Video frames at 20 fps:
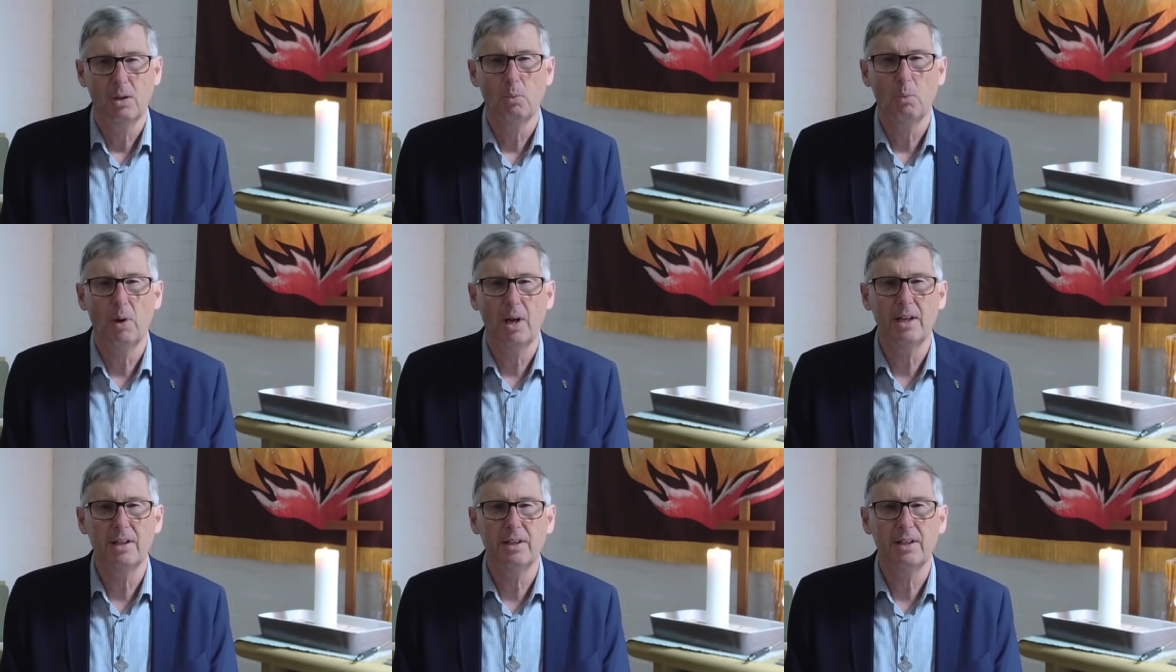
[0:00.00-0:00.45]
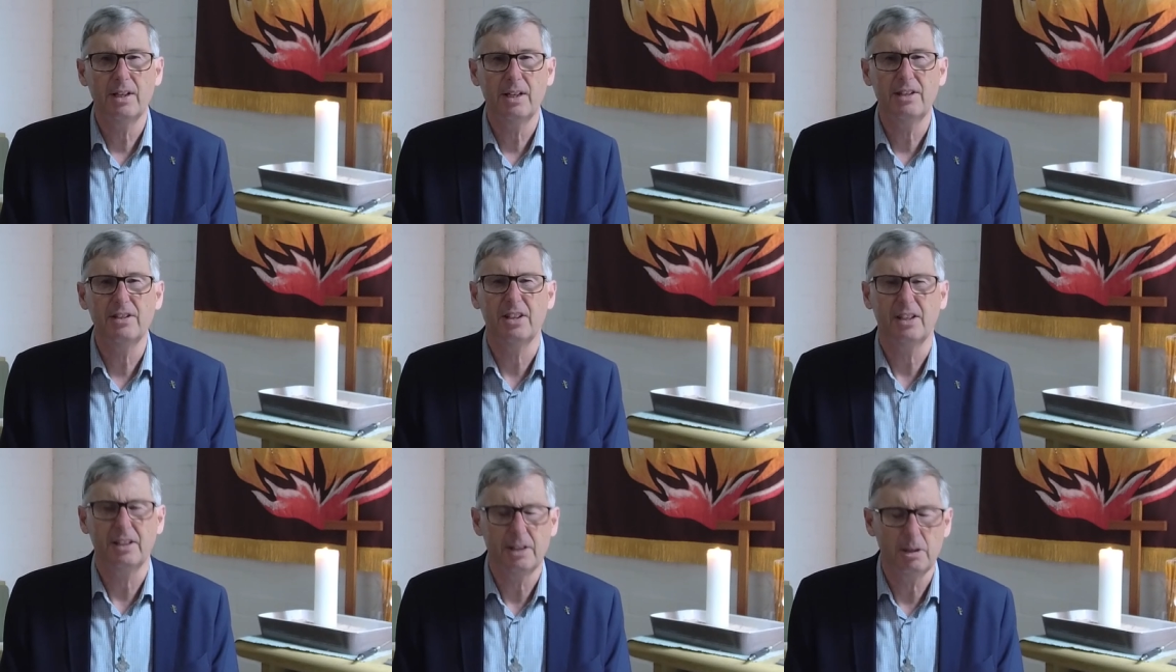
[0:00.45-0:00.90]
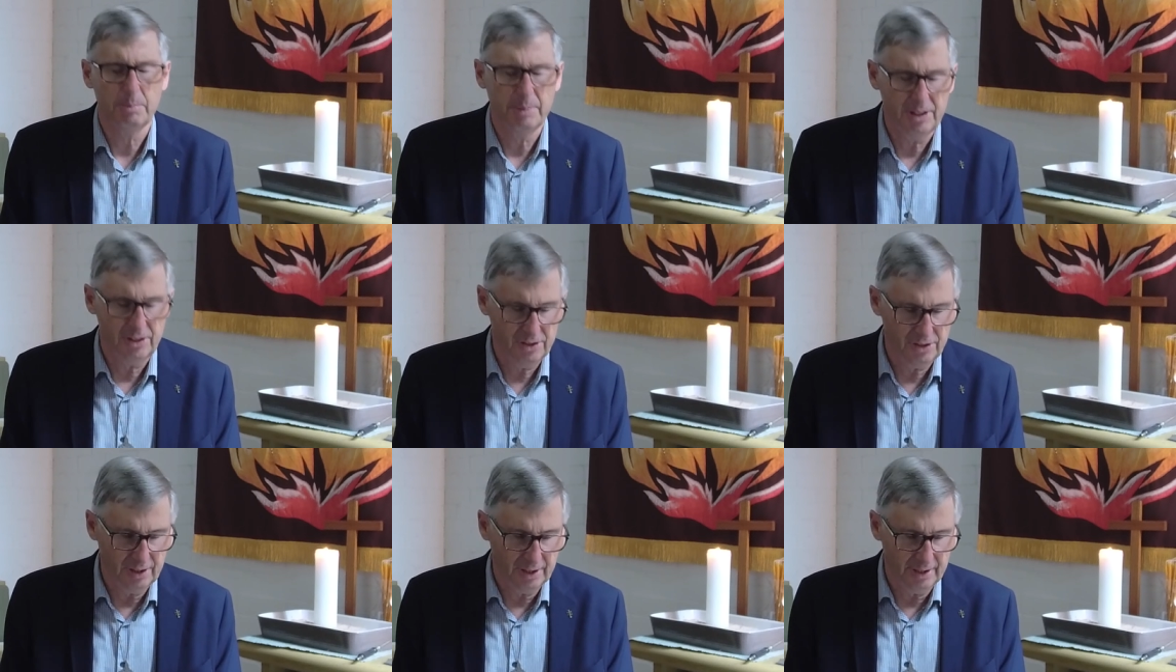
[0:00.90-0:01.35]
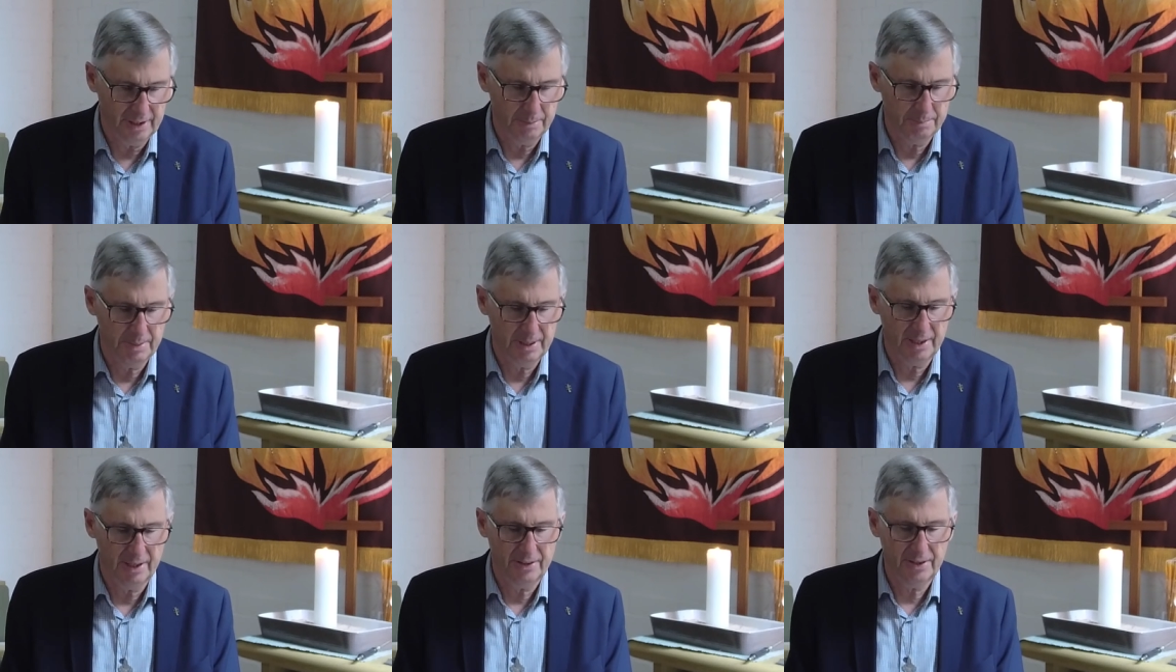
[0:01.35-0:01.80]
One is a little bit silly,
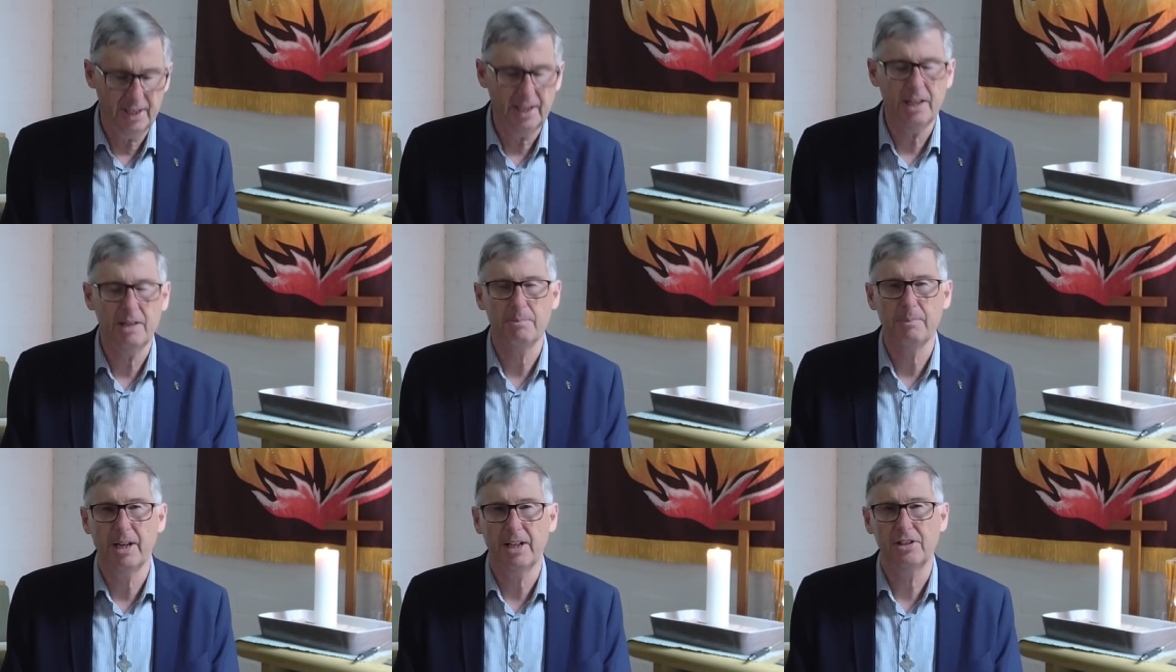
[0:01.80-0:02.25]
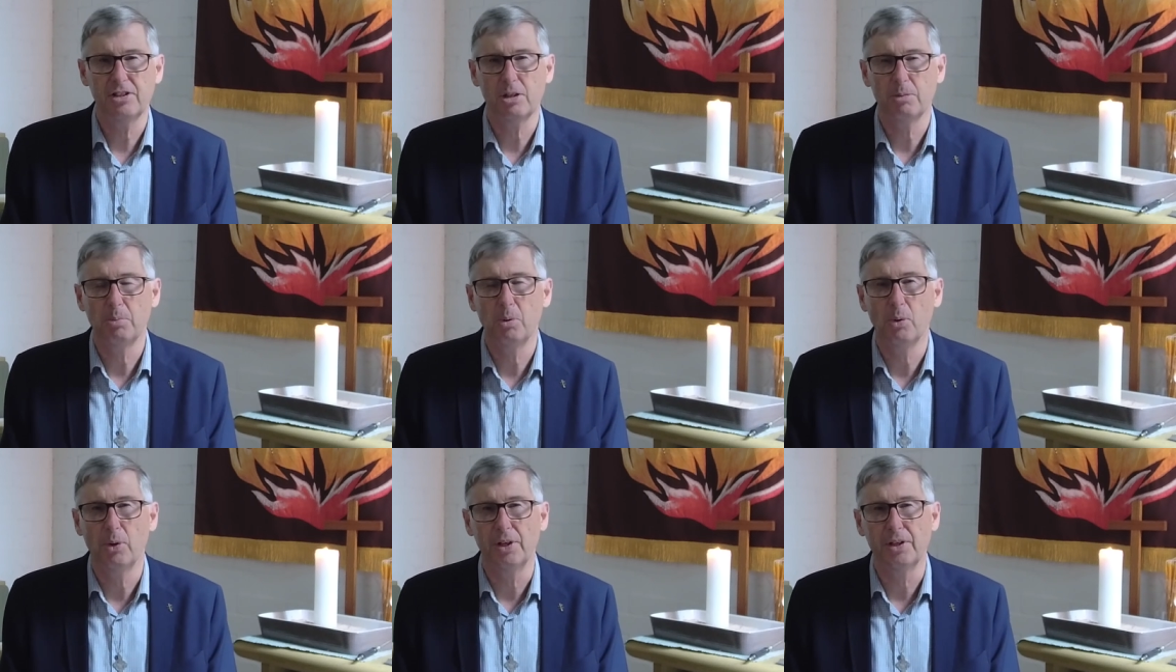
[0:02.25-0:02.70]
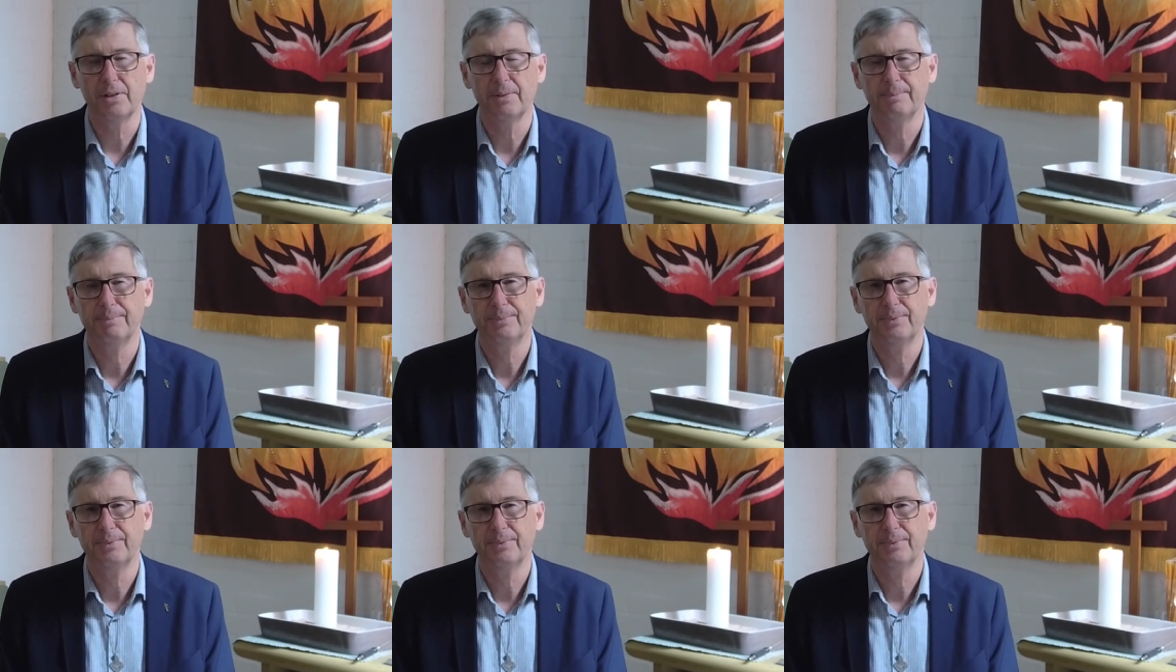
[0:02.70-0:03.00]
but I think it makes the point.